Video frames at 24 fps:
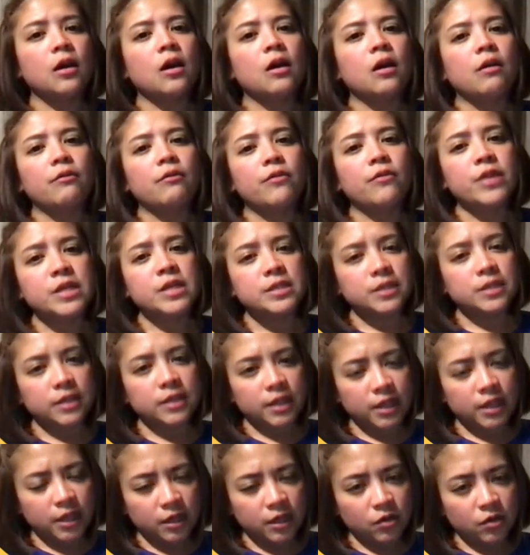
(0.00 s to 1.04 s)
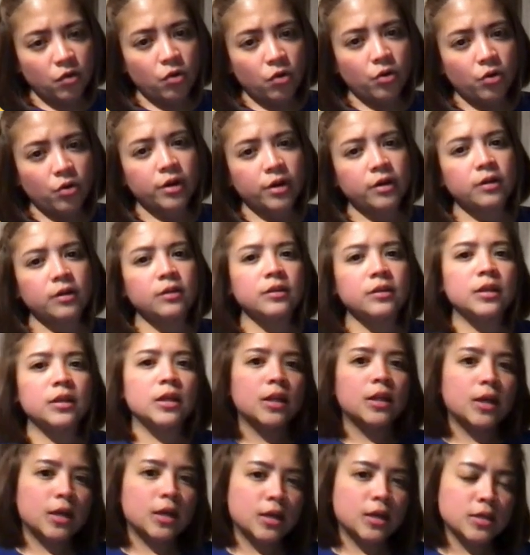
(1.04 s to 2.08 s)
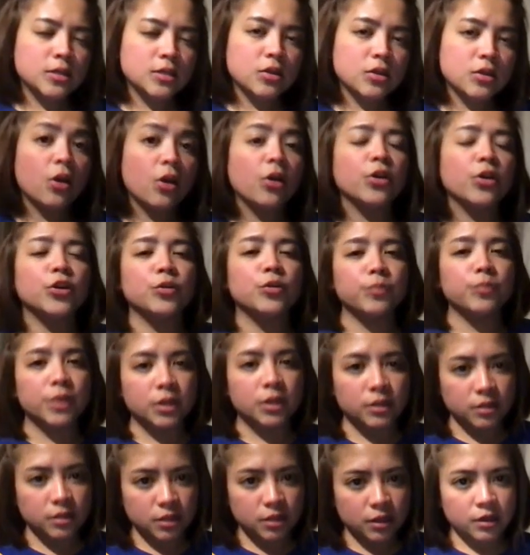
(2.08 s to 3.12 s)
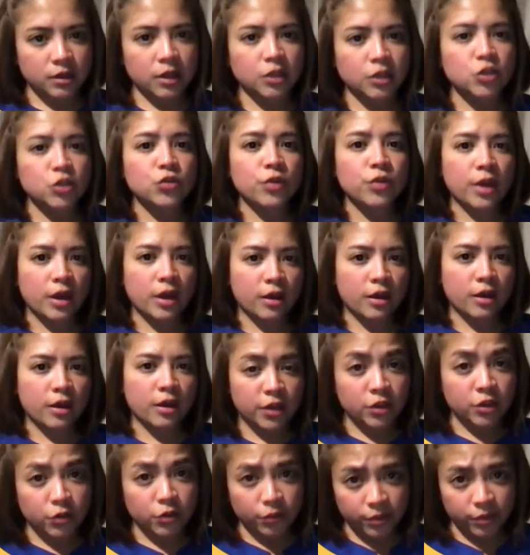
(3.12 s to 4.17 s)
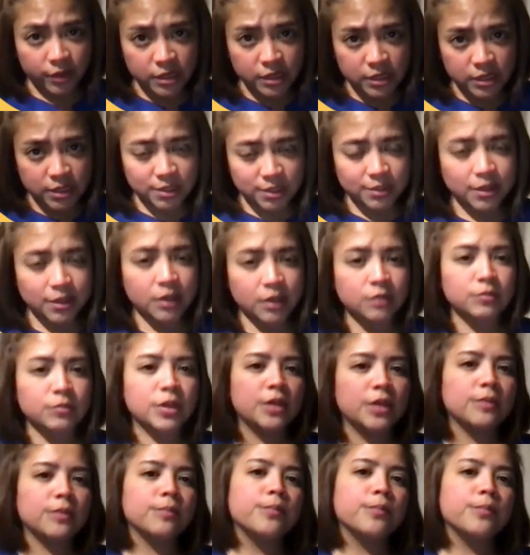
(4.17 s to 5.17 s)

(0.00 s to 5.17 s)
reasoning or the last argument that you have in your thesis statement.